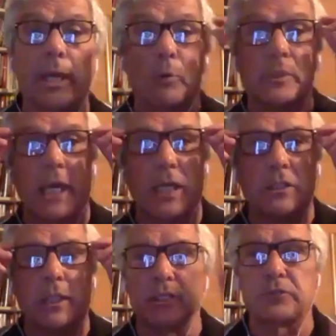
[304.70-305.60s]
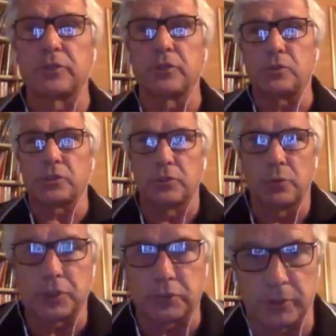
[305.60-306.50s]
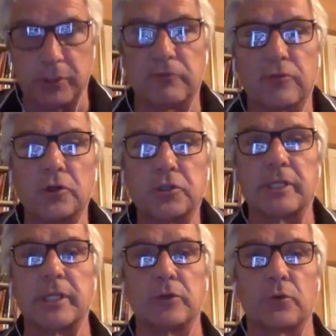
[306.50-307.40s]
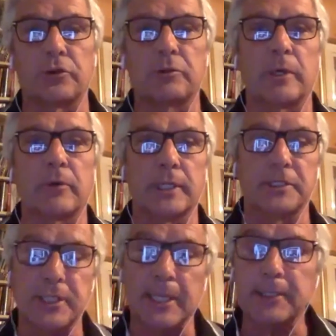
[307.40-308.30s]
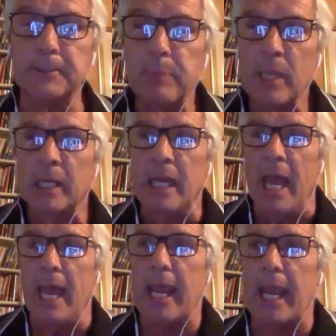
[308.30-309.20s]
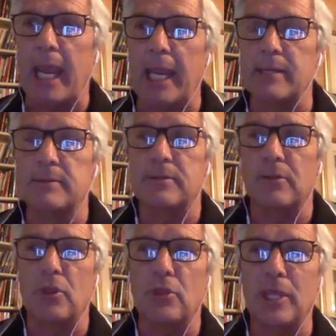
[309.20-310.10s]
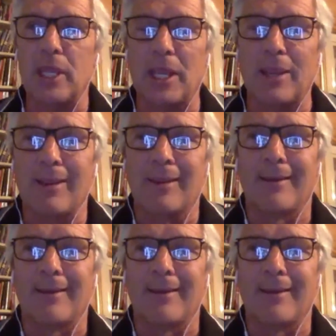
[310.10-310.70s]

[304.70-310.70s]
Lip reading: it was actually introduced to Australia first and then North America second. And the